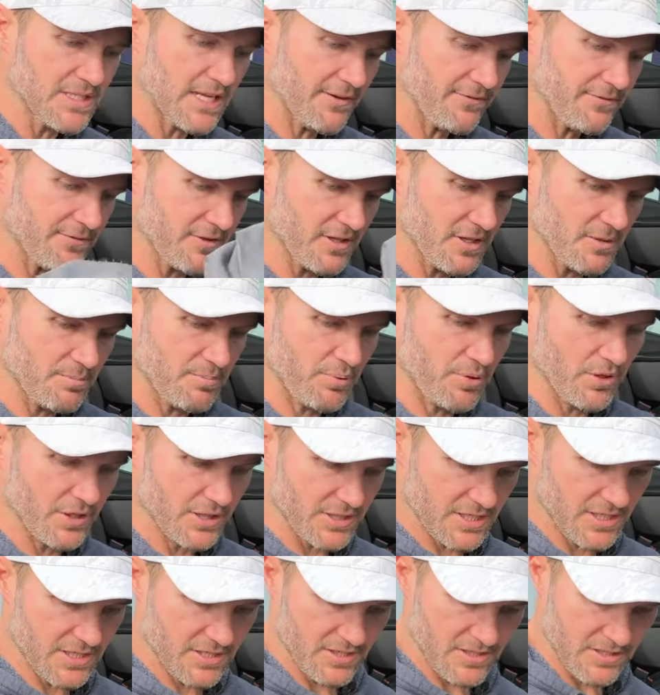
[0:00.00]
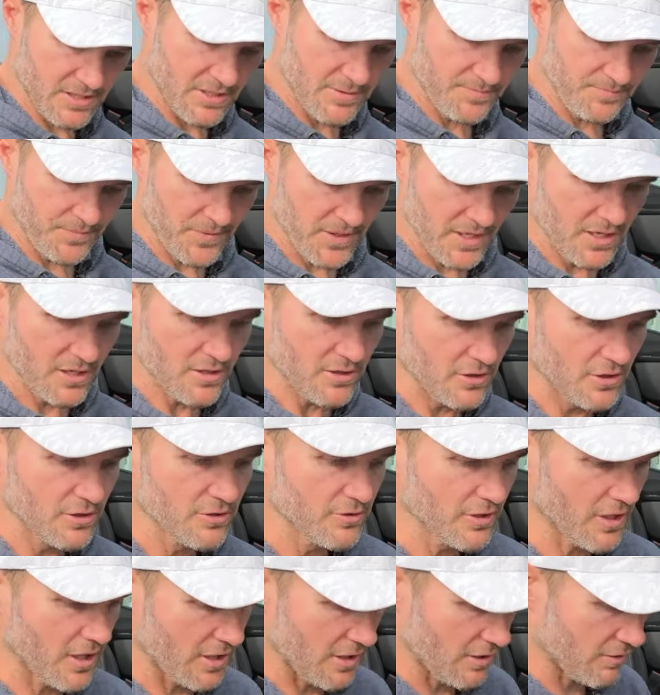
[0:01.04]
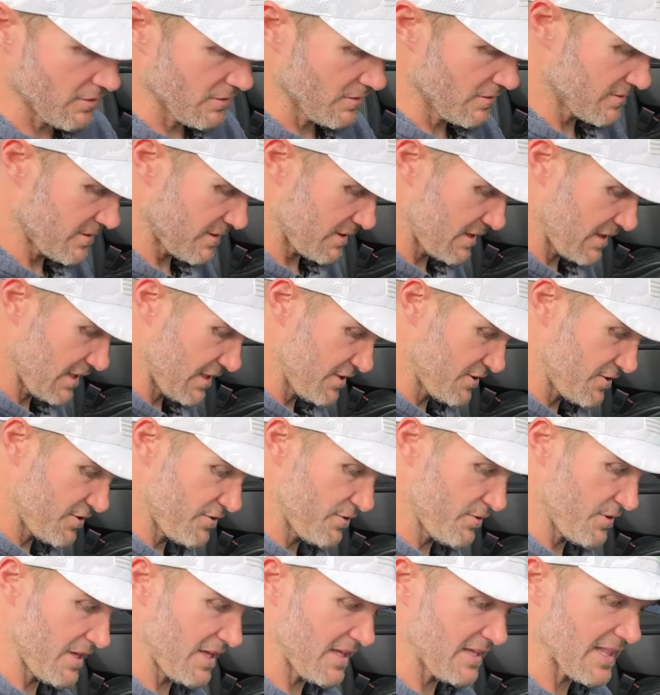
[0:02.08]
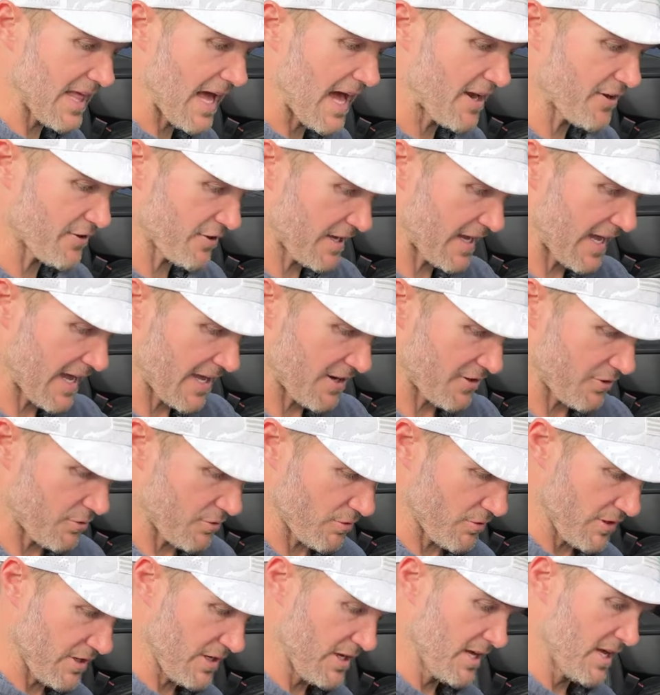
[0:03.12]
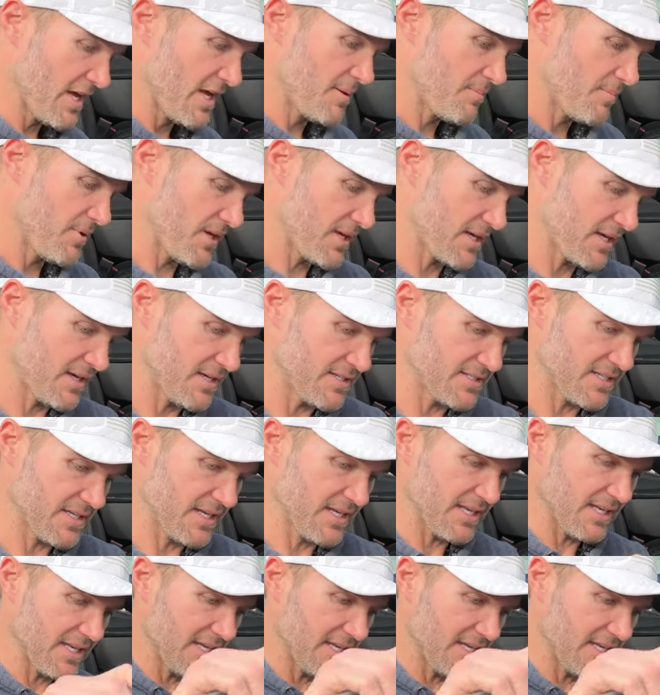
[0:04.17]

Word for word: definitely put Luno into the latter category because it